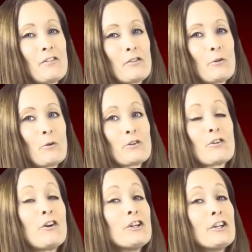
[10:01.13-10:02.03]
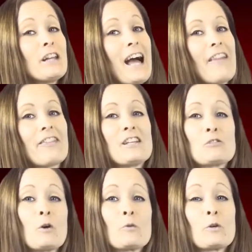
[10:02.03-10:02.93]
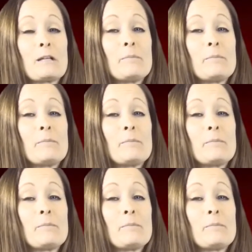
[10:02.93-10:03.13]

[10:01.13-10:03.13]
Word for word: Thorne Coyle and this one will